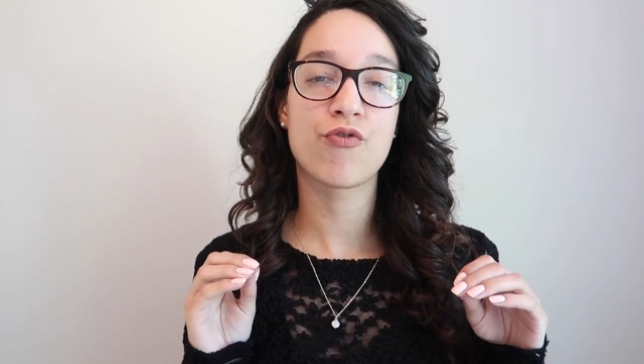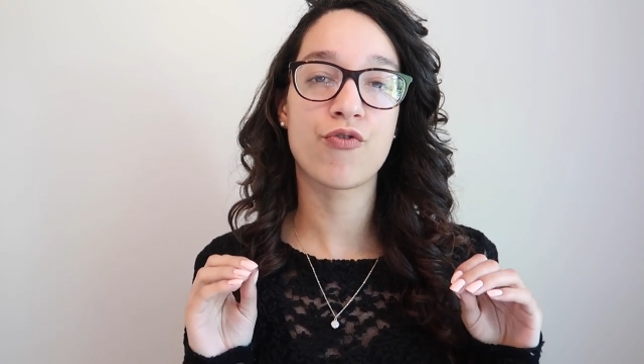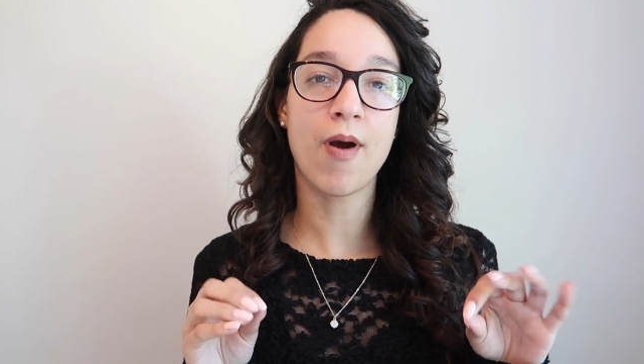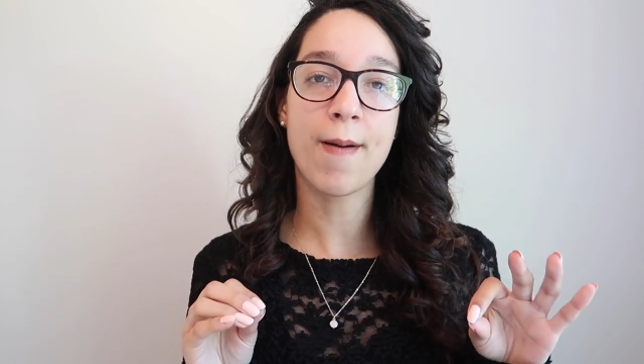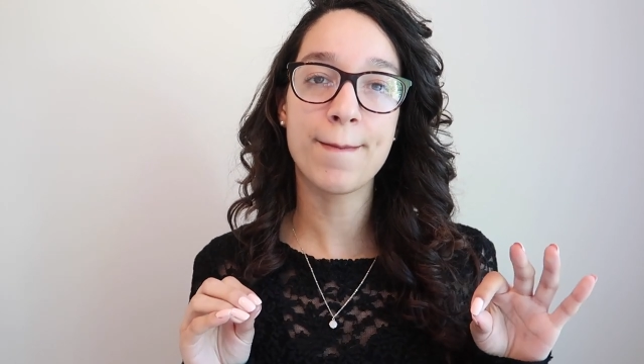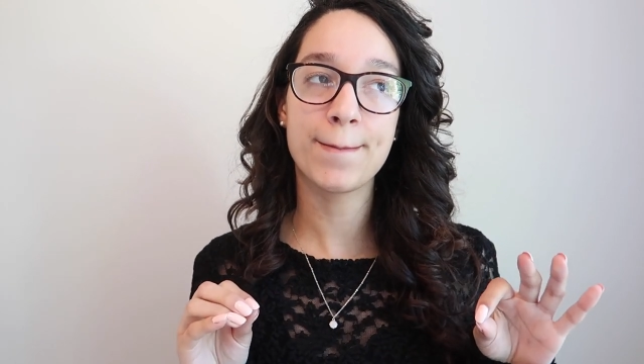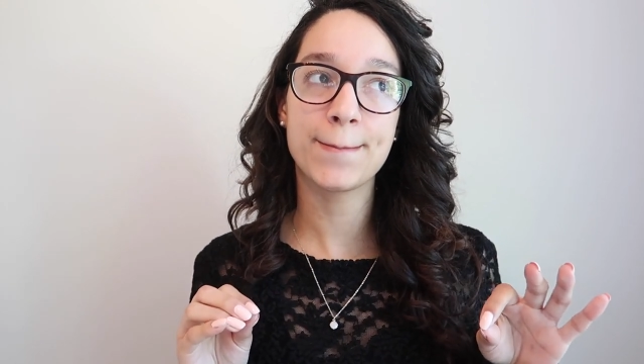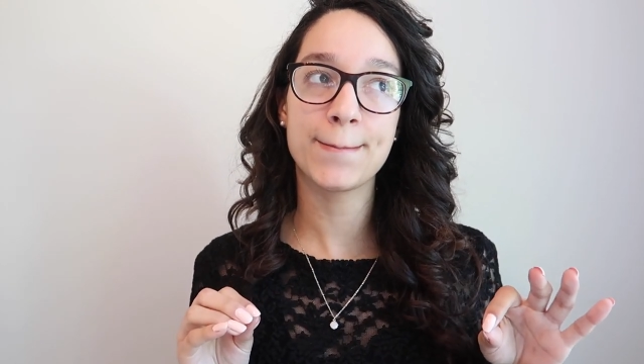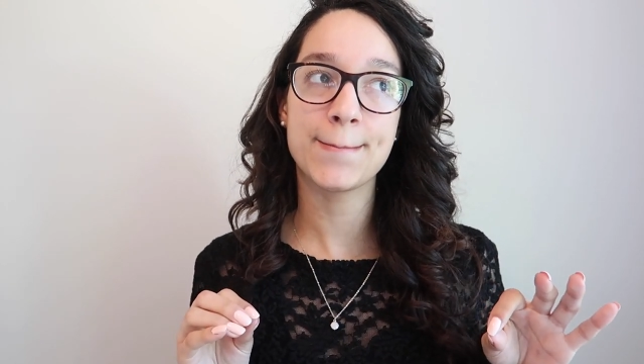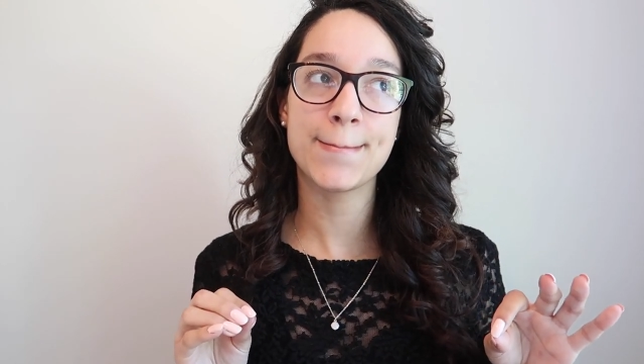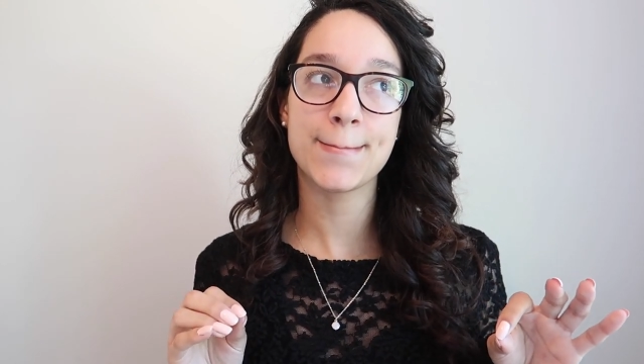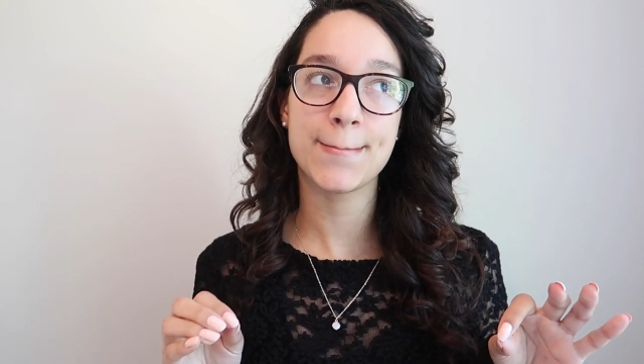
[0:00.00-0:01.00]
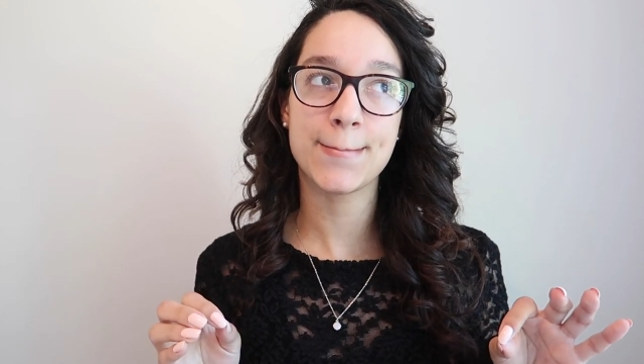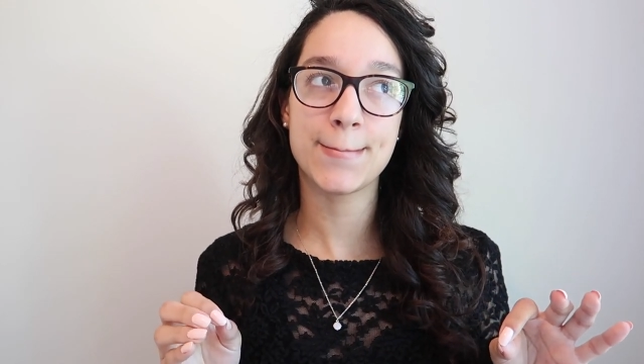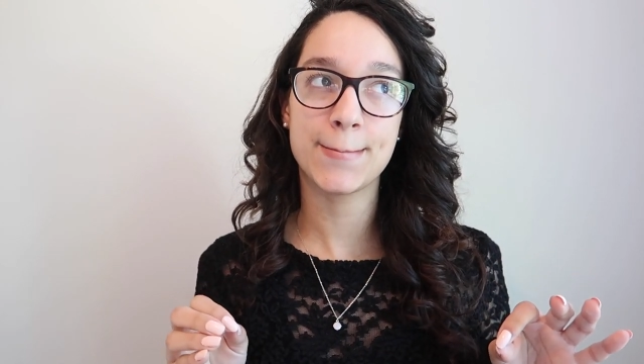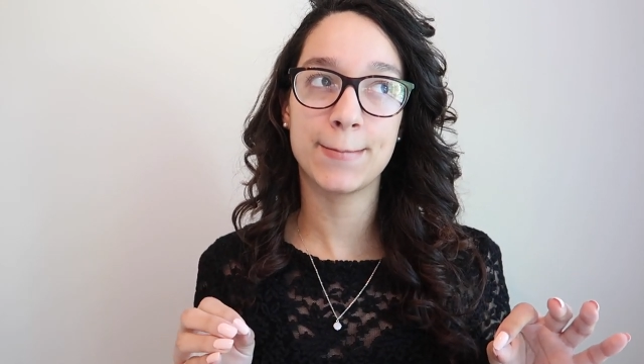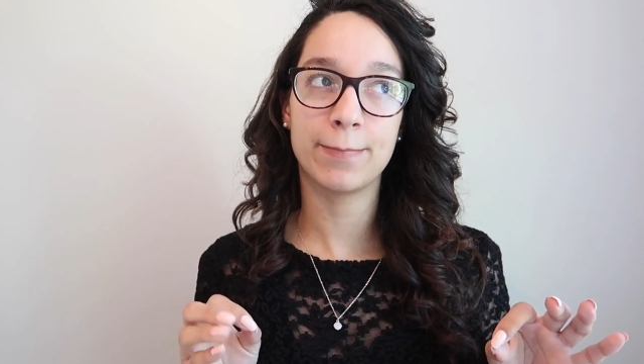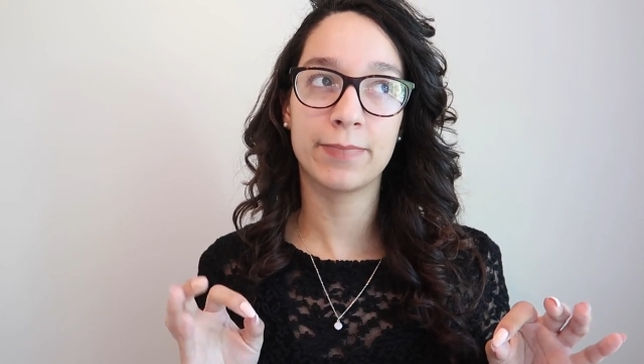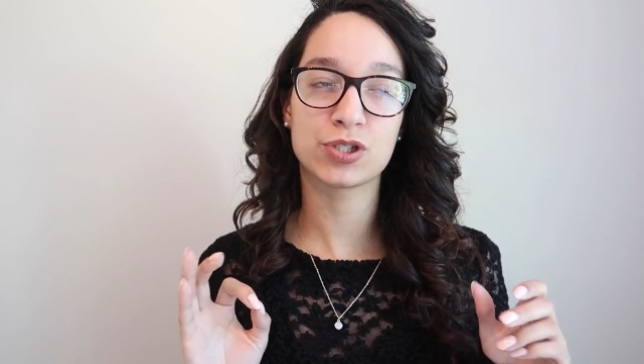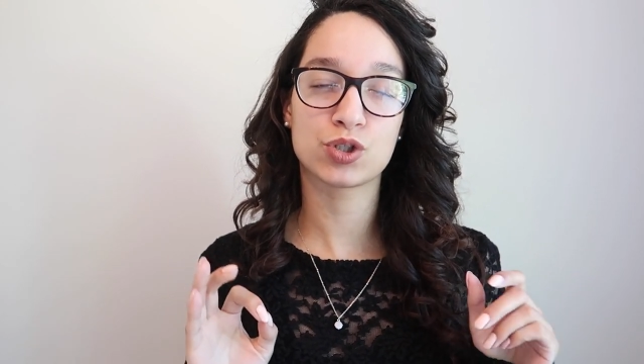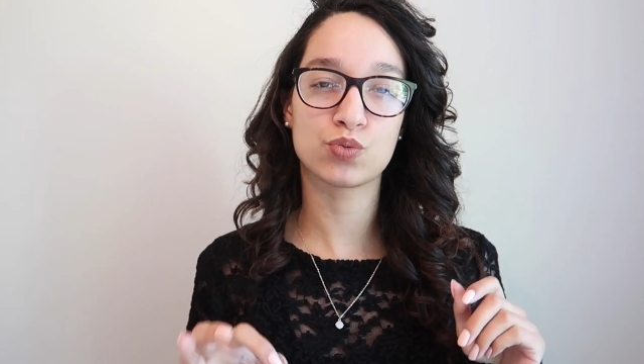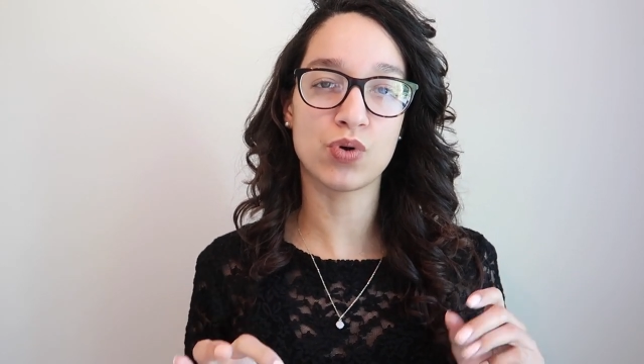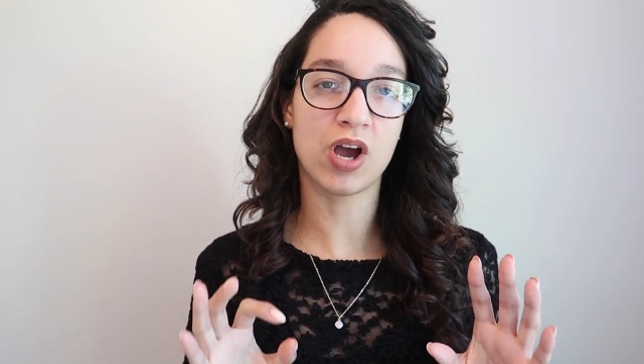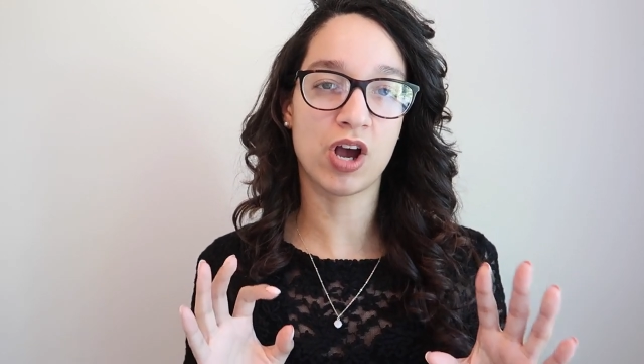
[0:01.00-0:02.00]
from
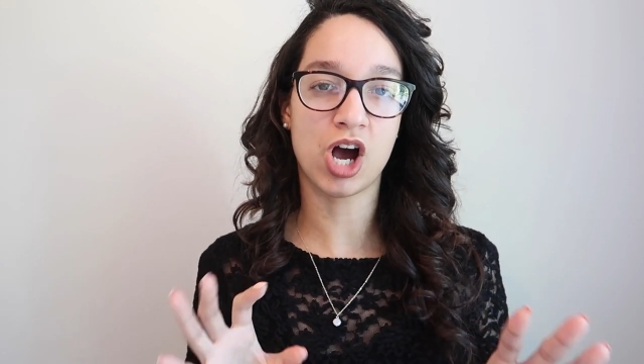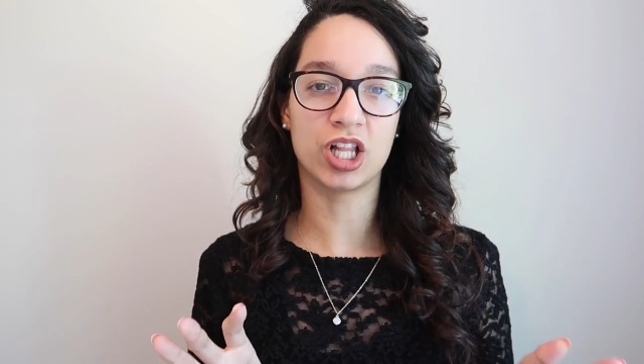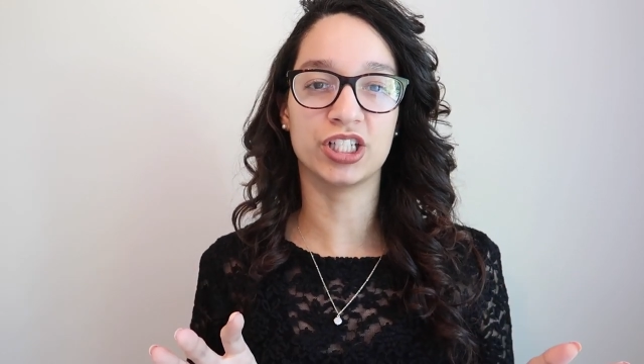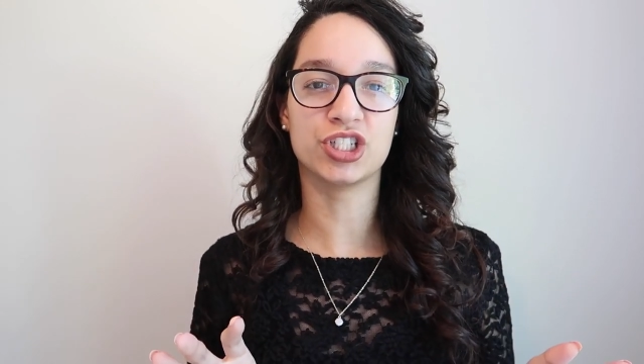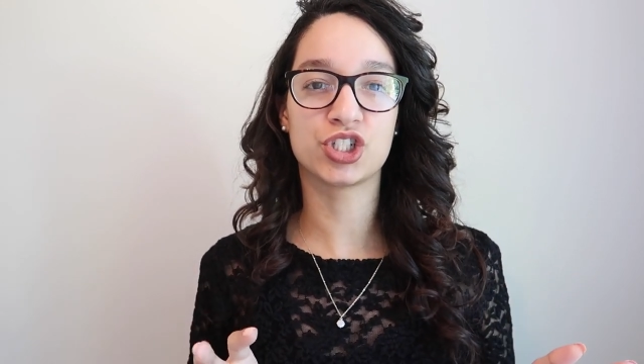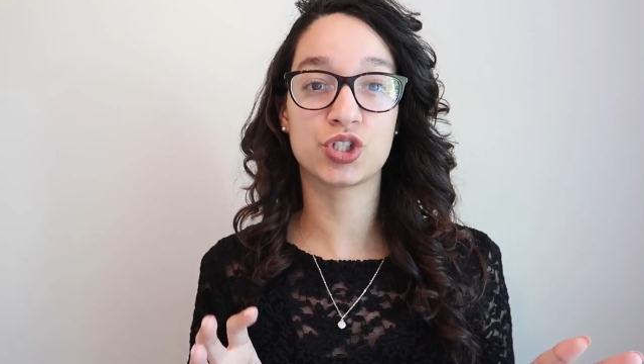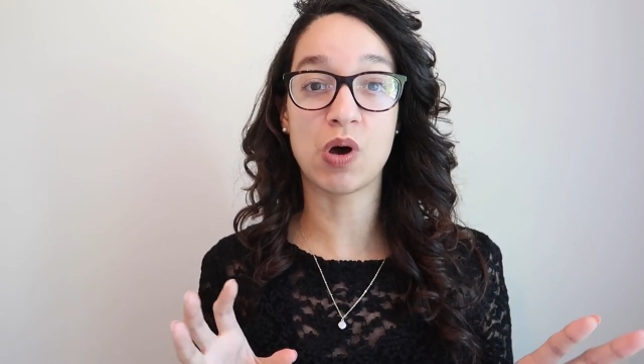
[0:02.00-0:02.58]
college.